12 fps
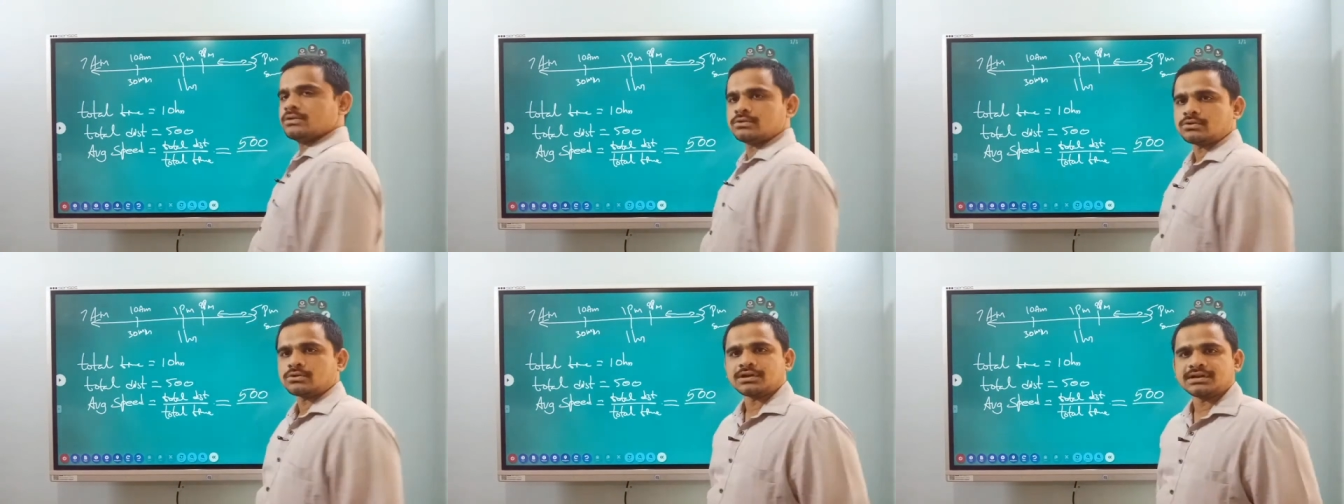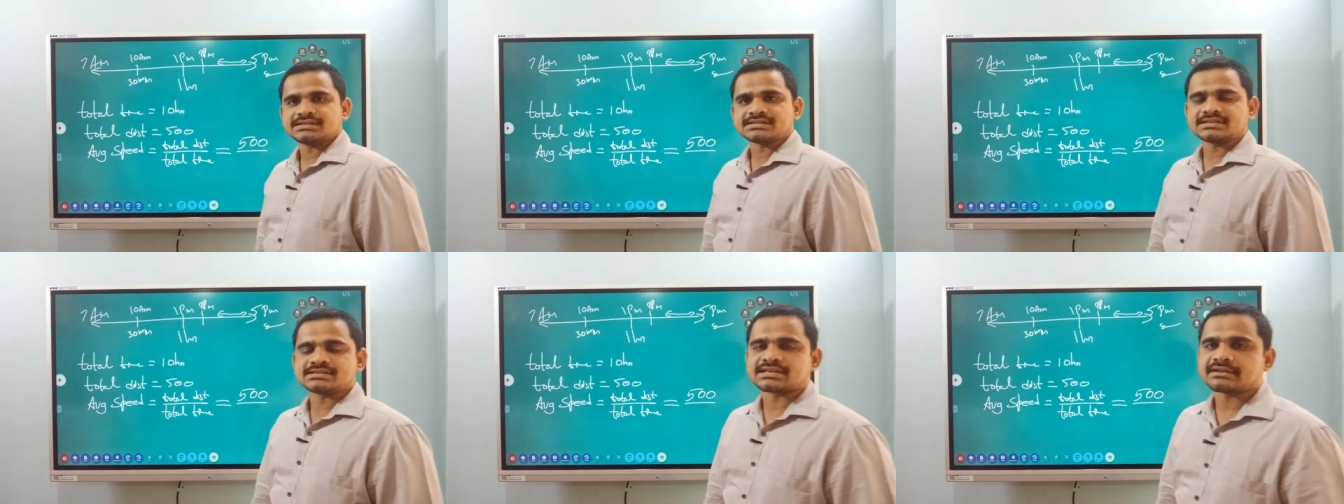Total
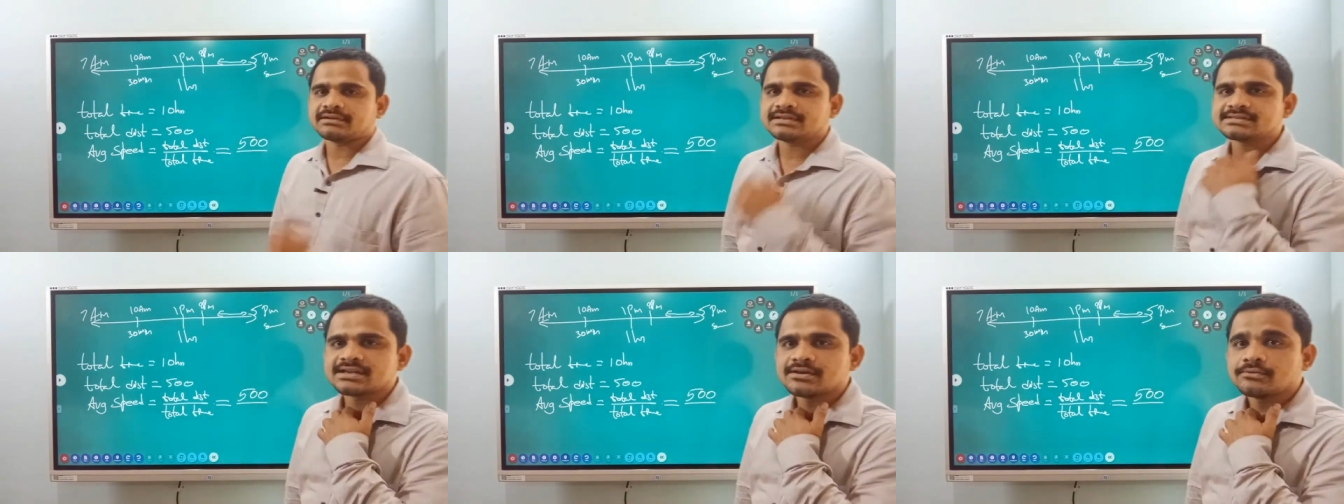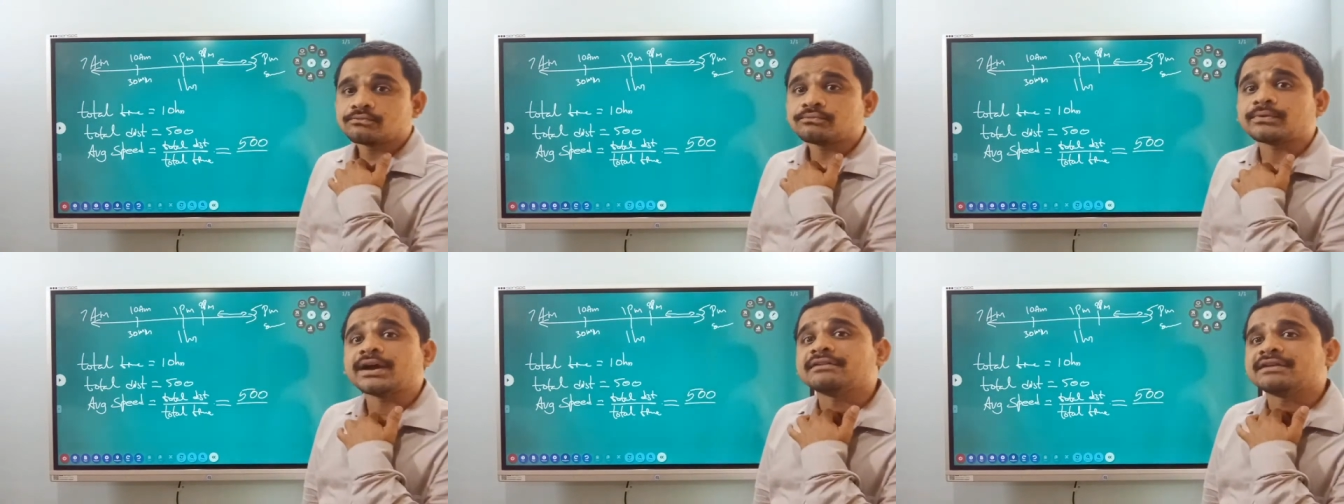distance traveled is
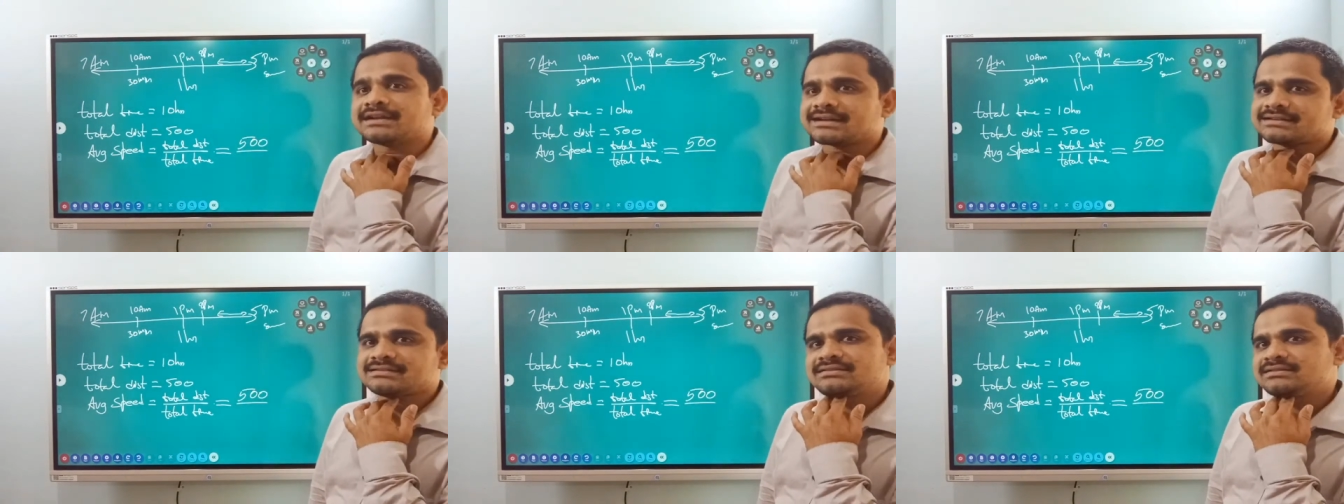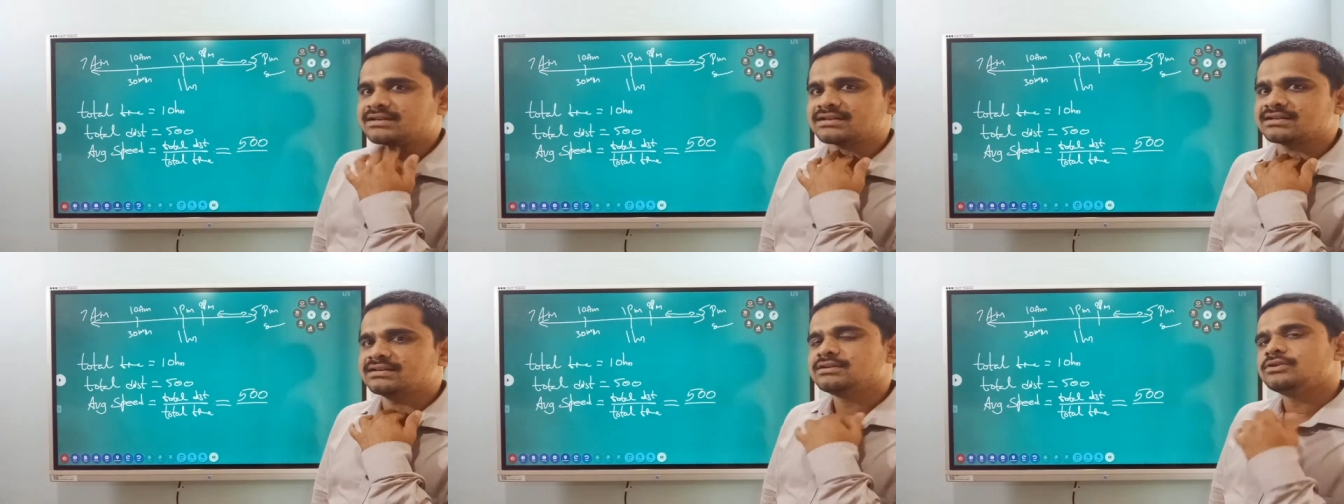500.
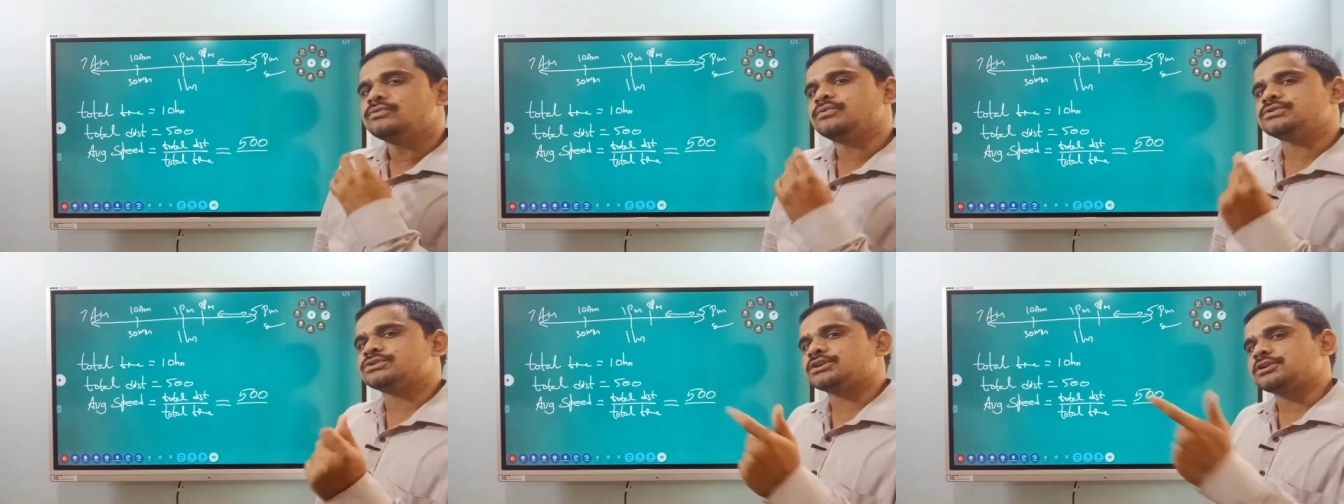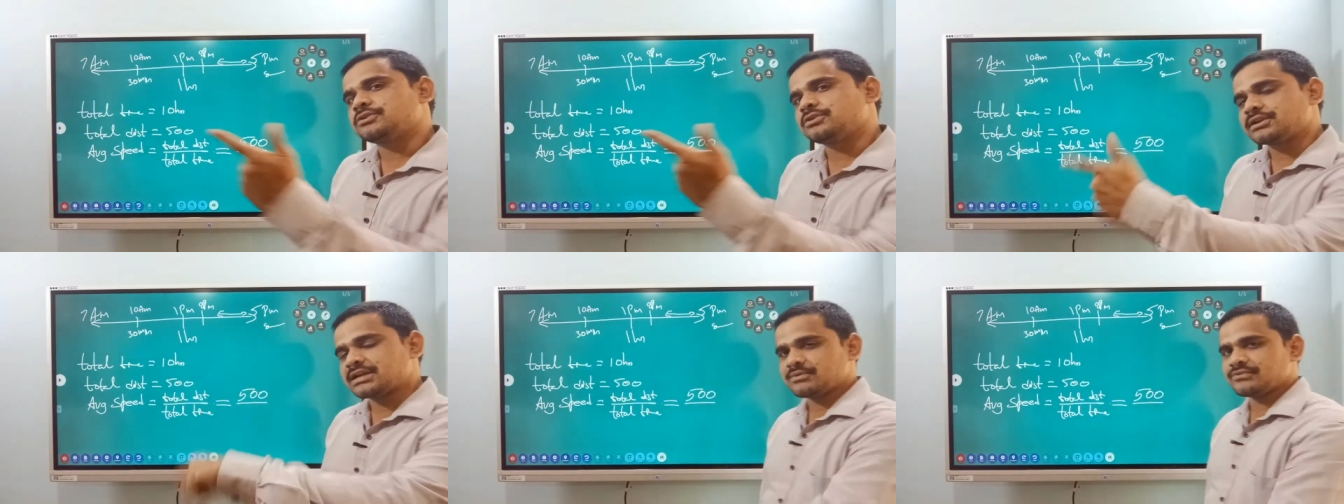Correct? What is the total
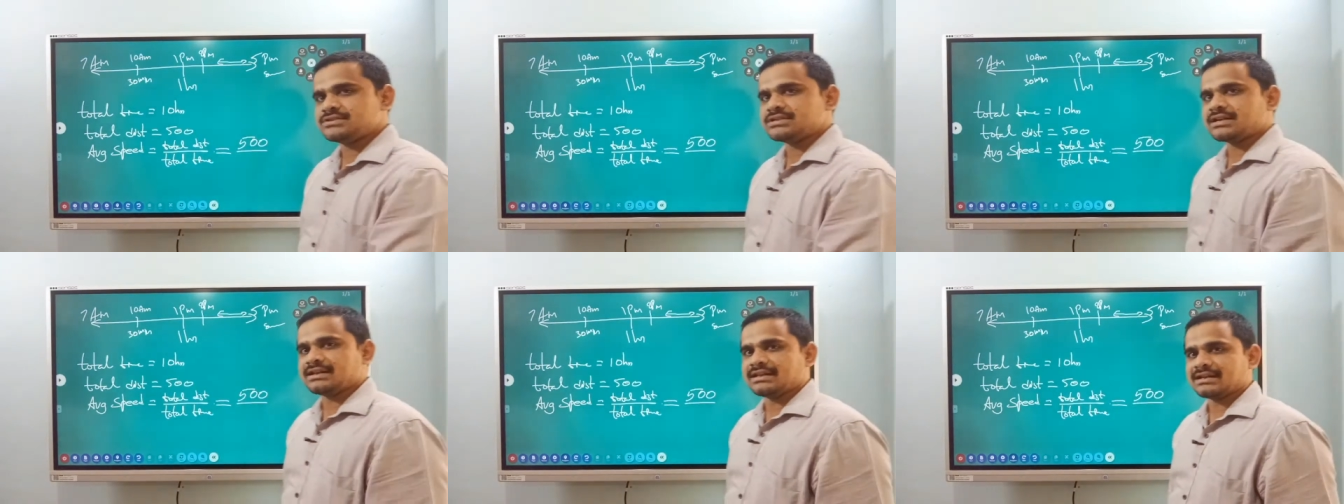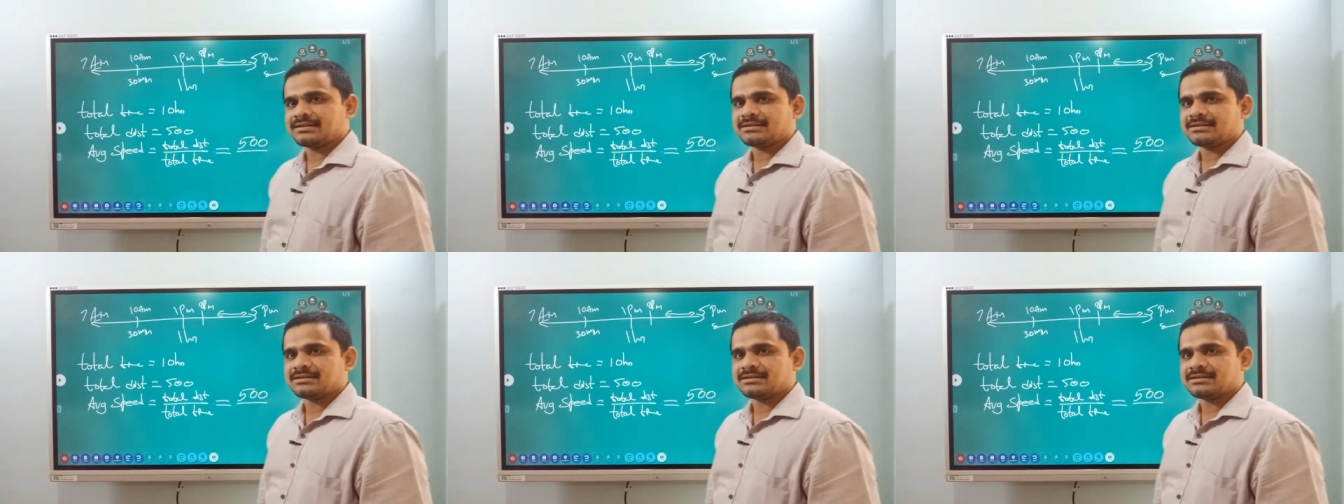time of journey?